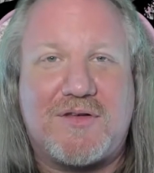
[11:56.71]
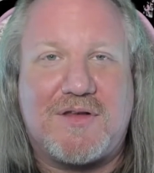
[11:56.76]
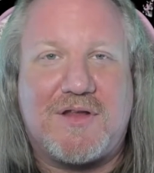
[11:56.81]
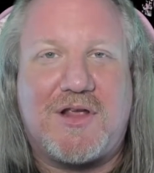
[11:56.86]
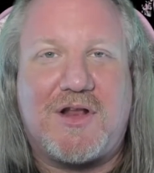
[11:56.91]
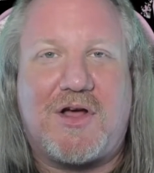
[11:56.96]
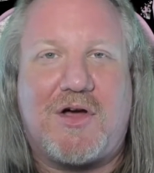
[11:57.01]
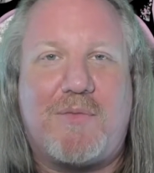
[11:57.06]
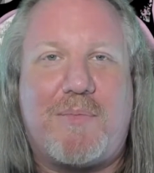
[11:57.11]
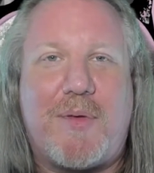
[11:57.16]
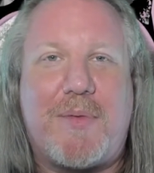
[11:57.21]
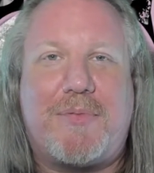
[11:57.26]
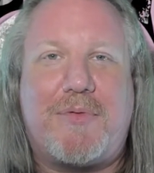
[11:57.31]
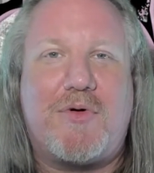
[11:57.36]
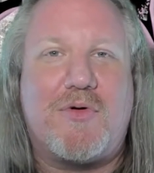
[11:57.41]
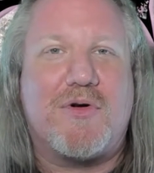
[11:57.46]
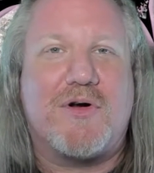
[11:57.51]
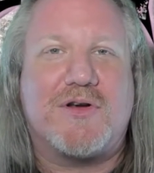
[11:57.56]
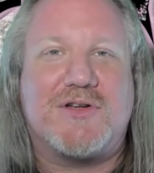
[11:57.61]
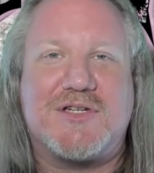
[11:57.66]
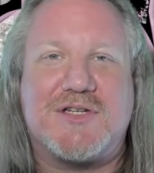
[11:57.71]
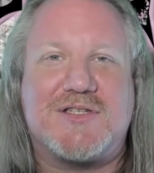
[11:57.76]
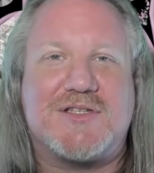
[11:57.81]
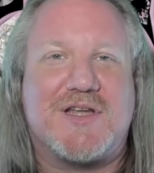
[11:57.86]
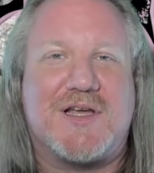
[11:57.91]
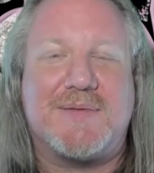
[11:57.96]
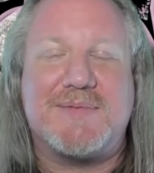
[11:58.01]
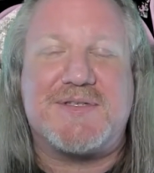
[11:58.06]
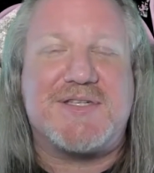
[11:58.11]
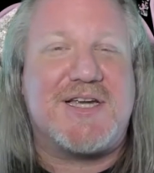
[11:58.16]
You know, people who are just
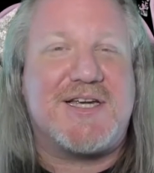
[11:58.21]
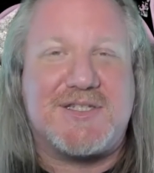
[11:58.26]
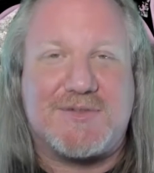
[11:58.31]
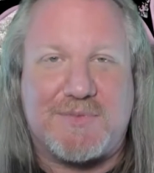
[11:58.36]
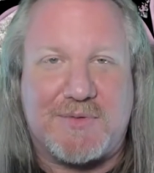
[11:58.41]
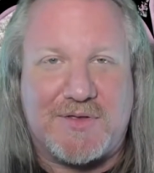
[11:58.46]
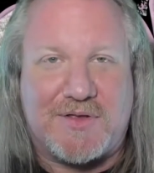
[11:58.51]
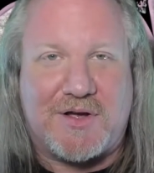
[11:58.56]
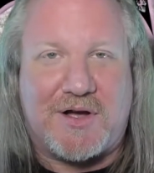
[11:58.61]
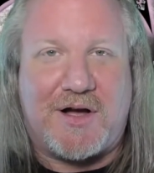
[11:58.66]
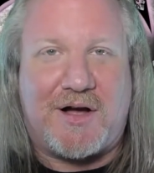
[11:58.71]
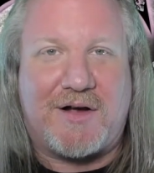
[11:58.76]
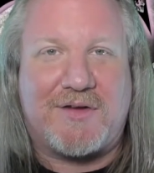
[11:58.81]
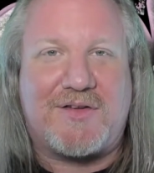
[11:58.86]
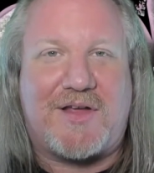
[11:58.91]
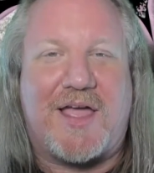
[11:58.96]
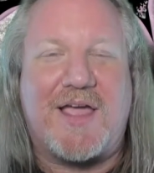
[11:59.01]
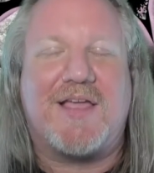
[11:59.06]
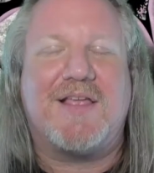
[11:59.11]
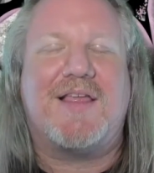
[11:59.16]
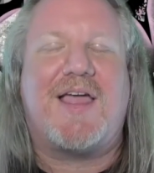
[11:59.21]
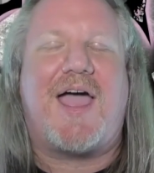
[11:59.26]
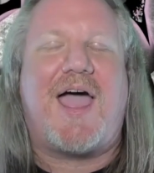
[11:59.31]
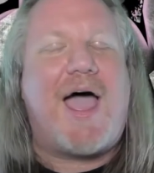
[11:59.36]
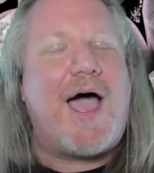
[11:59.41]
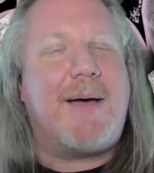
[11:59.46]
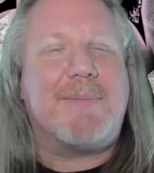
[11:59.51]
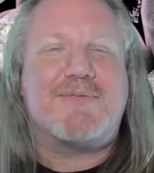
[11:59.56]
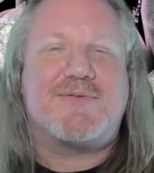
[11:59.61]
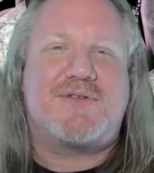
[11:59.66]
obsessed with dogs. I could
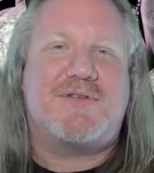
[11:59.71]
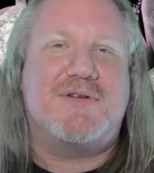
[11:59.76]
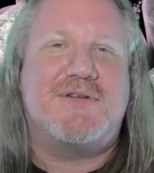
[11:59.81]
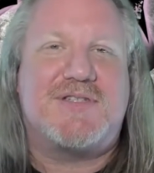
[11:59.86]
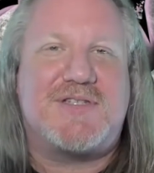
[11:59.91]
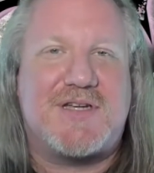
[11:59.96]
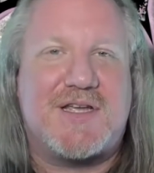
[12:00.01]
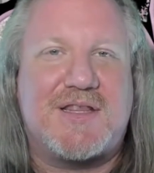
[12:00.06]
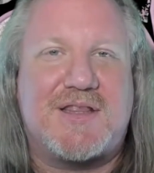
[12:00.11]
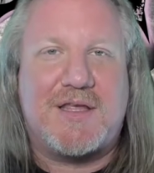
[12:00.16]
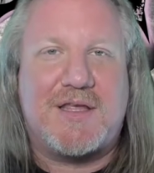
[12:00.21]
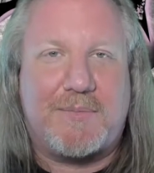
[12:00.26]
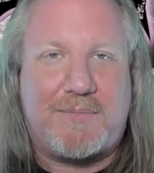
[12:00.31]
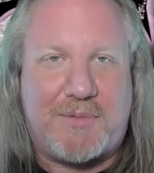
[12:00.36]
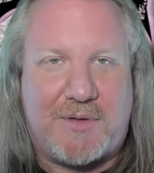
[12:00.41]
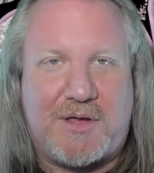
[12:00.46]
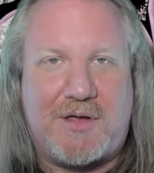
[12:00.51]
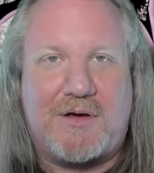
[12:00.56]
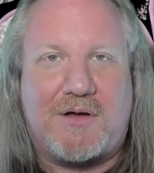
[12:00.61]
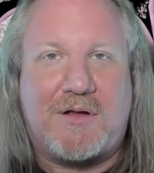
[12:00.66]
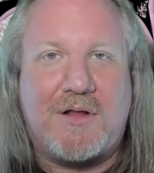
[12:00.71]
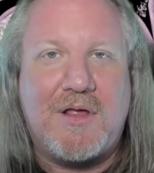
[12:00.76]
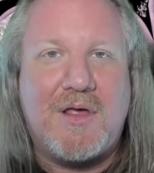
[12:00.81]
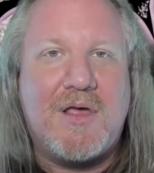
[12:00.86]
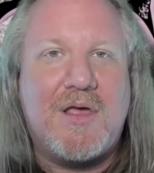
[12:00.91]
absolutely see appeal.